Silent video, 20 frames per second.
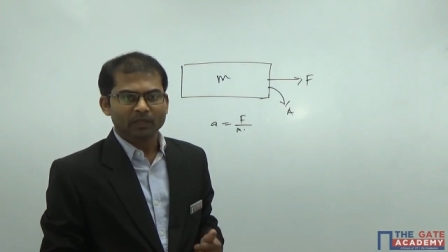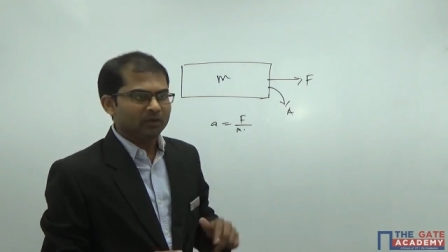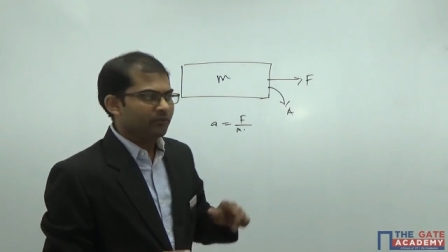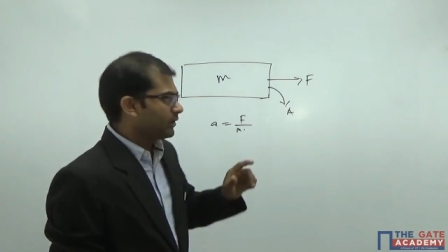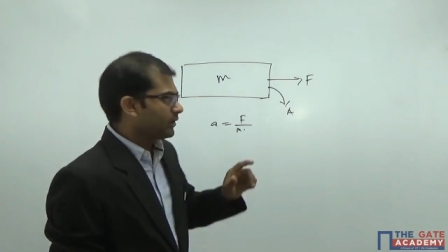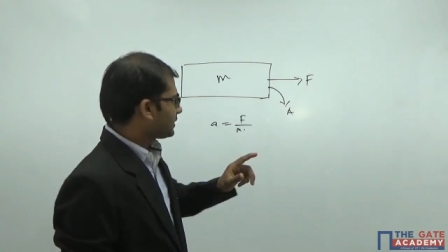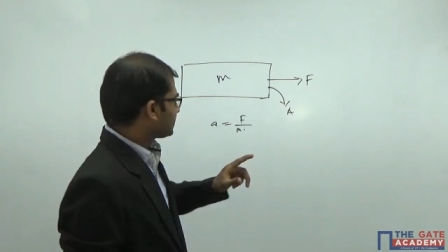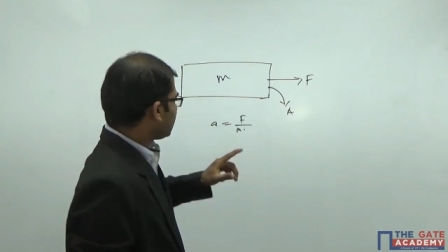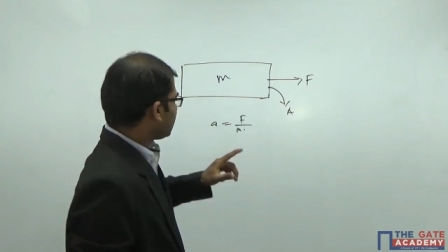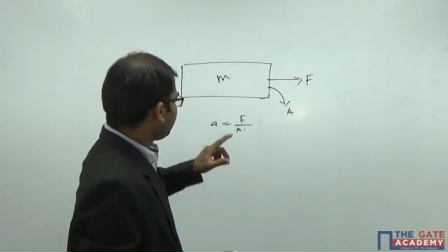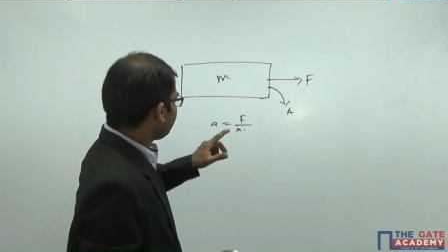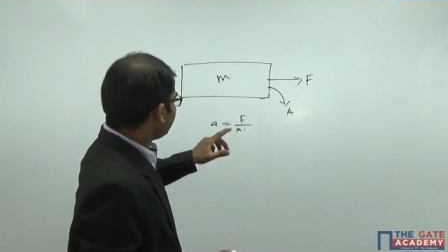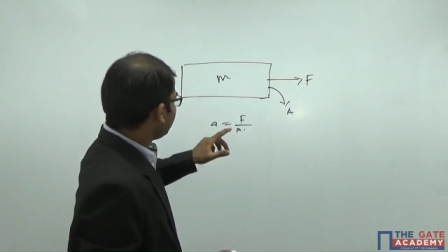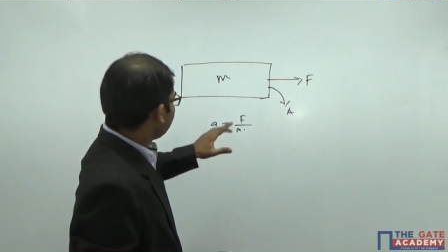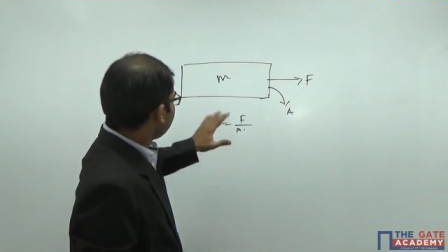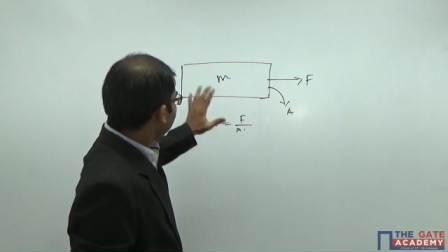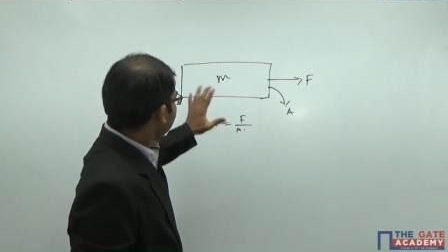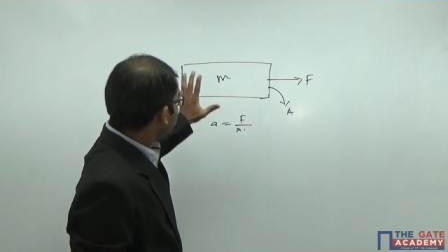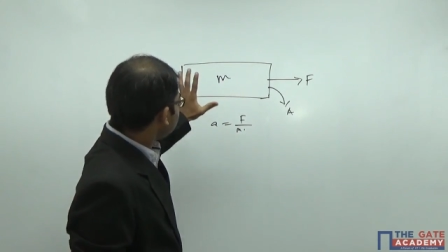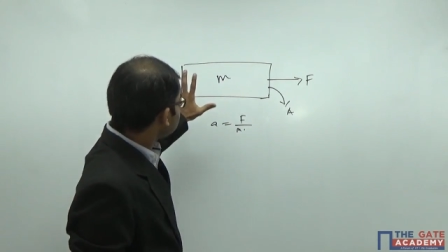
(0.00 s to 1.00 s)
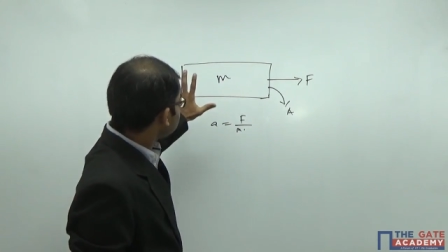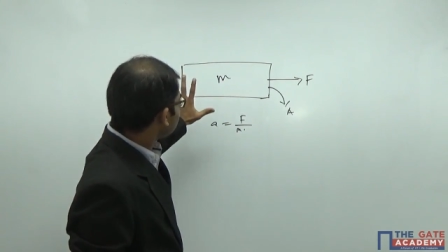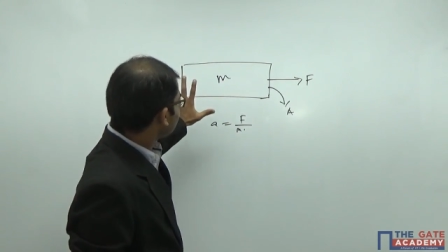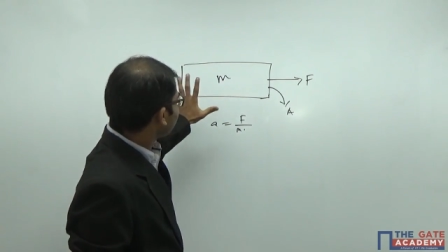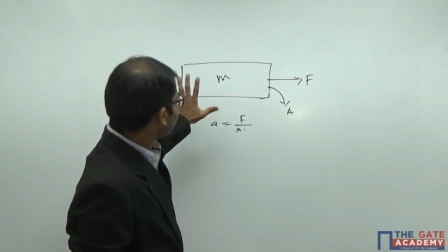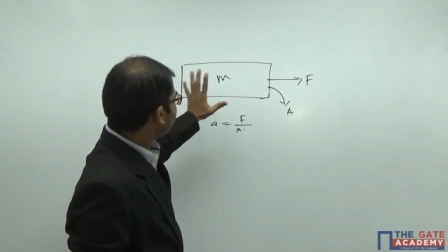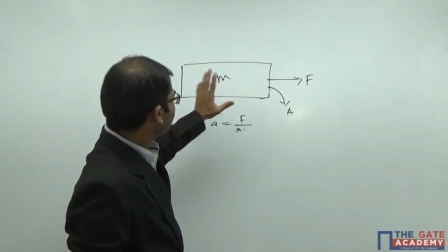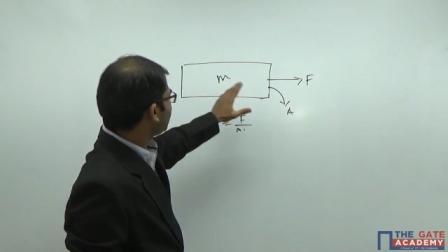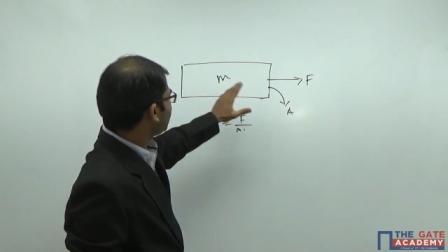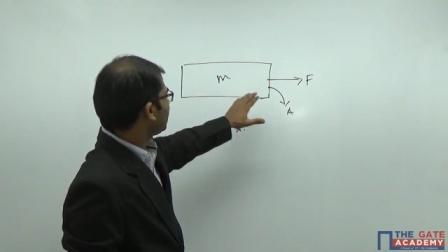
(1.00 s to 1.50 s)
For example, instead
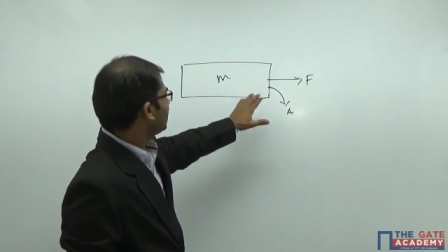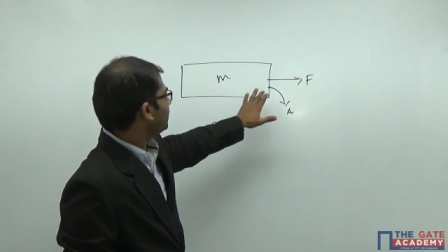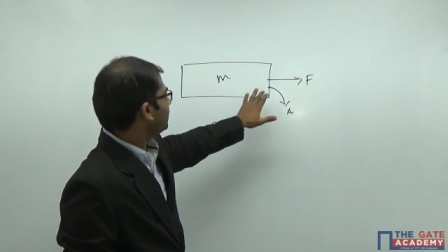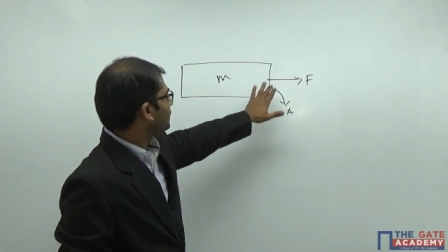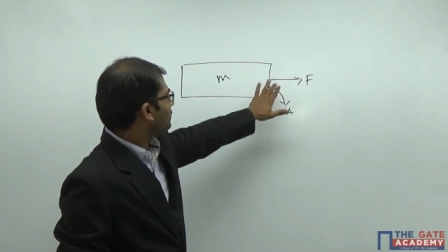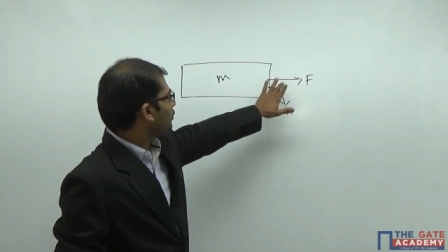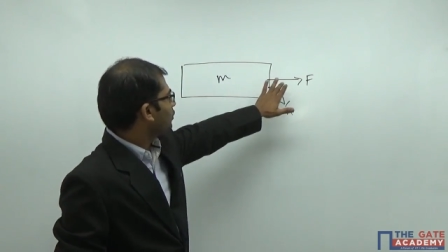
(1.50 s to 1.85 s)
of putting